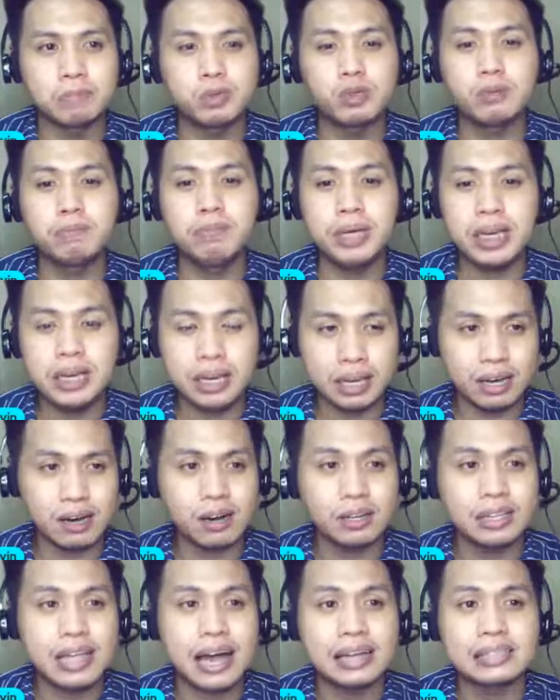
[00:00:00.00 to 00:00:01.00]
to be
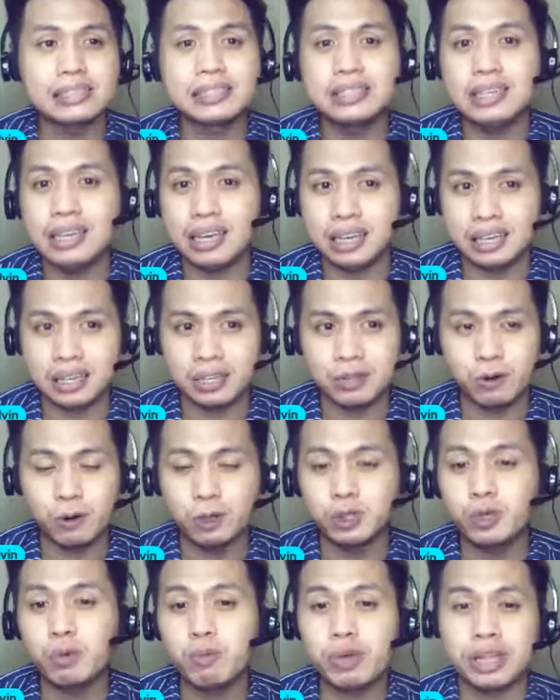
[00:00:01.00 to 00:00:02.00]
on that scene or
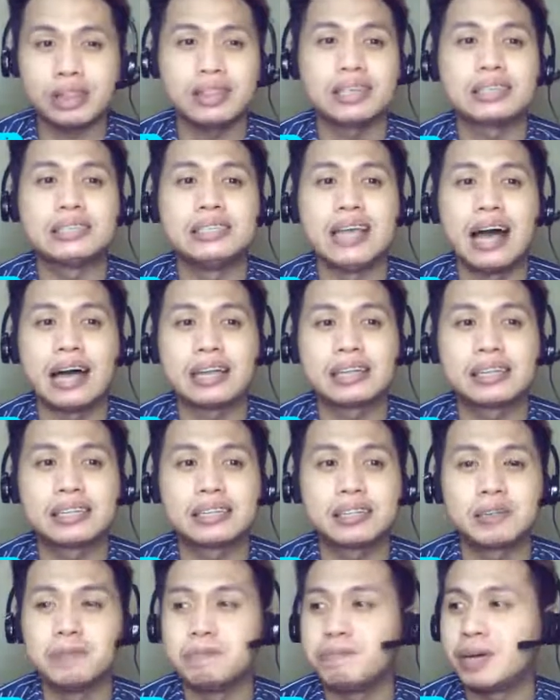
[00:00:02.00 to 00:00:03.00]
to witness that.
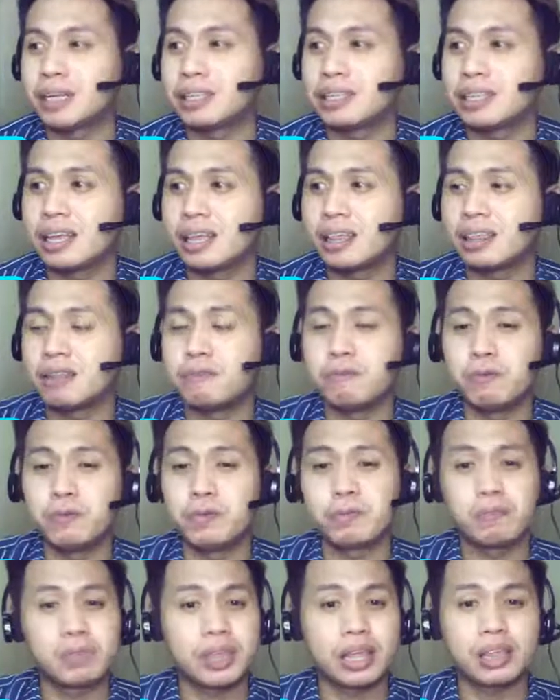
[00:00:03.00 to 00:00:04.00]
But
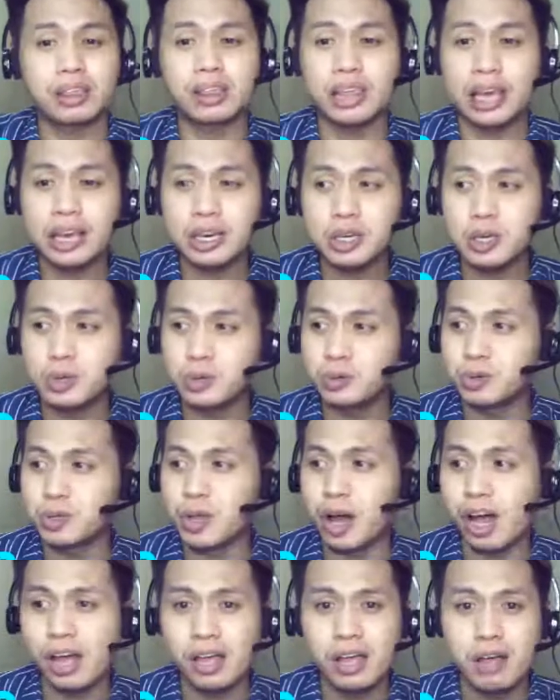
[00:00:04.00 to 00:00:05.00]
thank you,
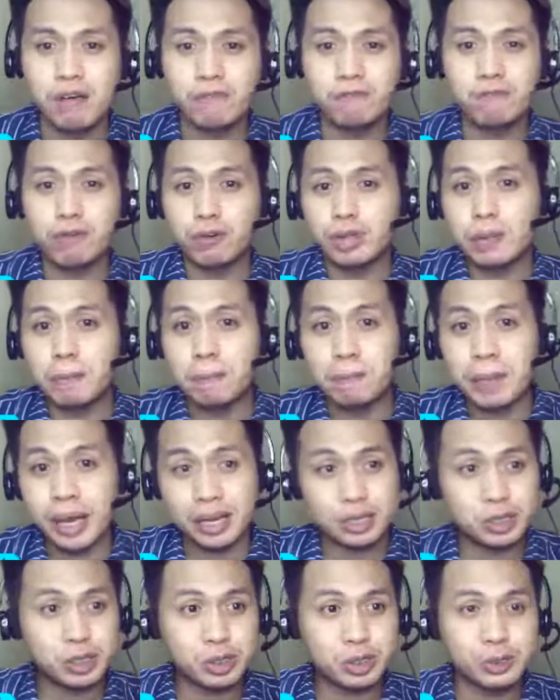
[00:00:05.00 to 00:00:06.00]
no, for the
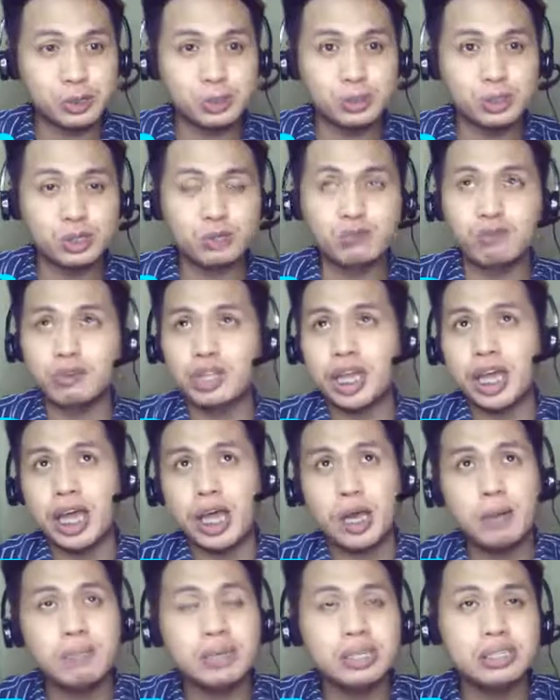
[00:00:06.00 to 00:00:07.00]
pictures, for the
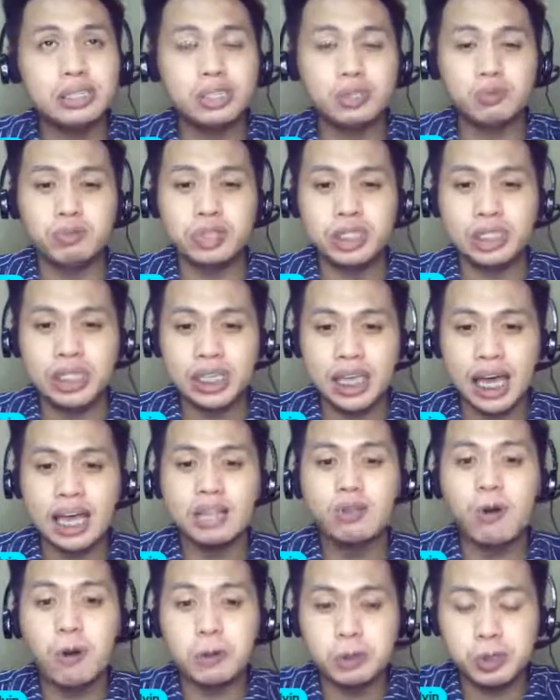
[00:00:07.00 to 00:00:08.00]
images we see,
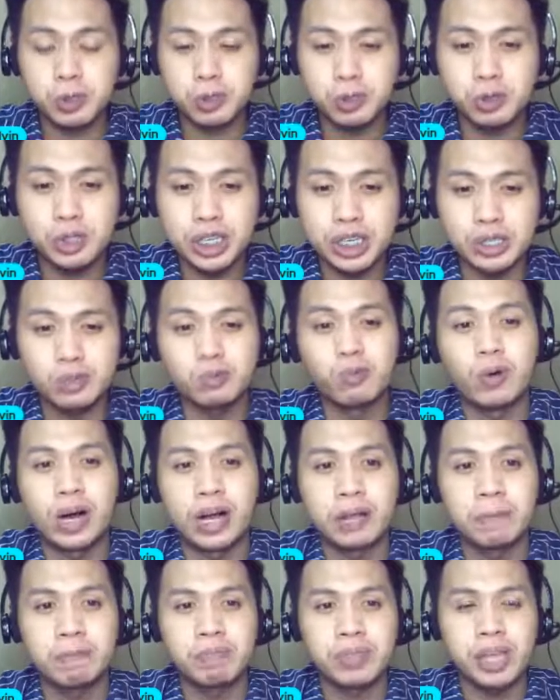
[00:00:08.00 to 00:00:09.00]
and also to this
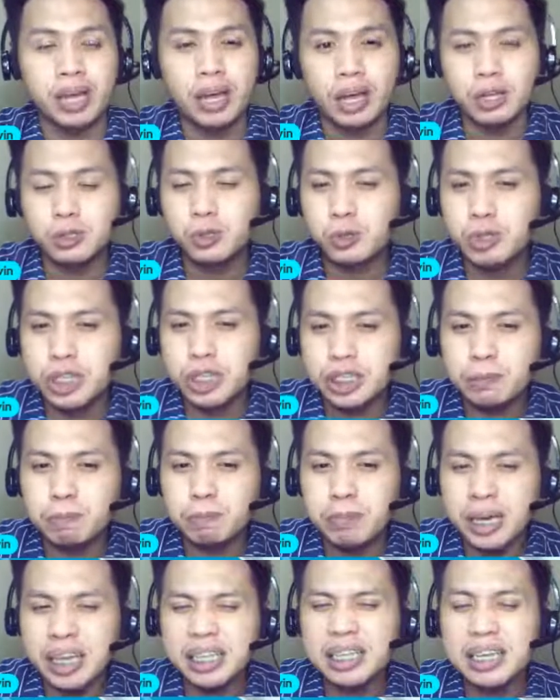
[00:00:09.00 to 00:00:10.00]
one, to this
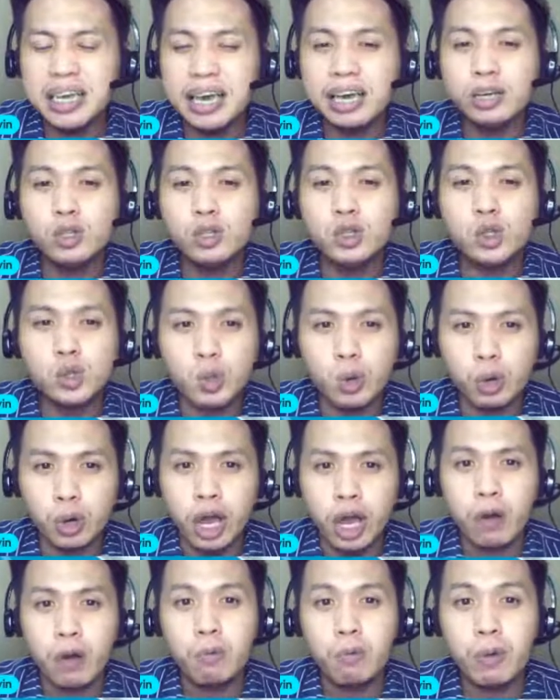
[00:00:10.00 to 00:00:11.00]
miniature
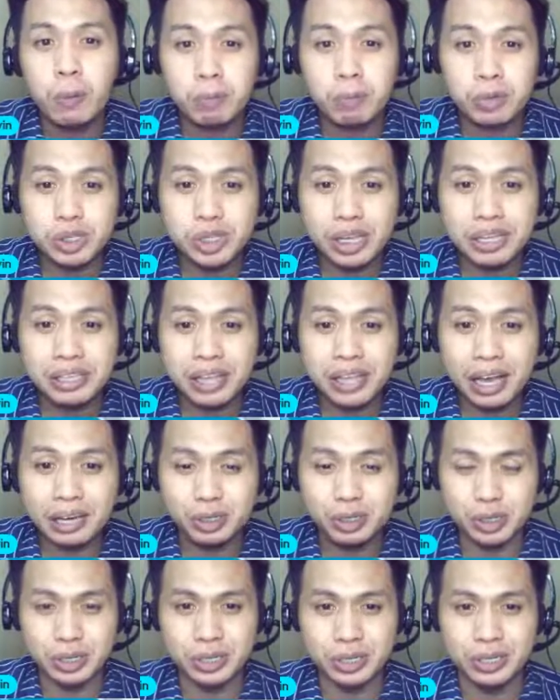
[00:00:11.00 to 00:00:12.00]

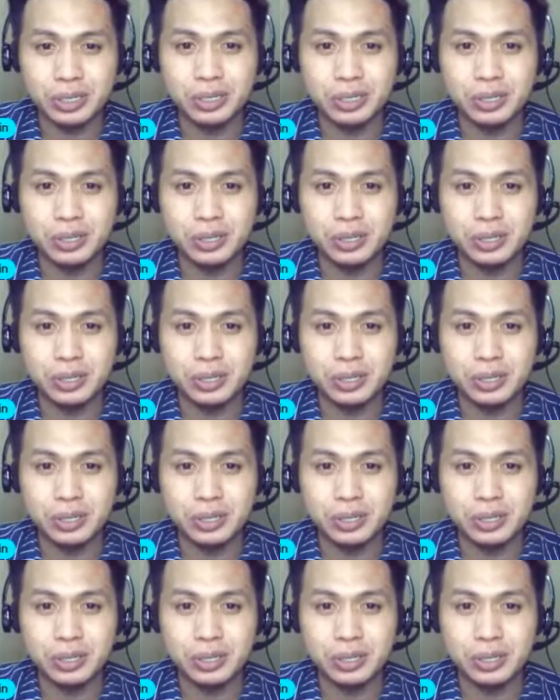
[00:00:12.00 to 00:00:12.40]
representation.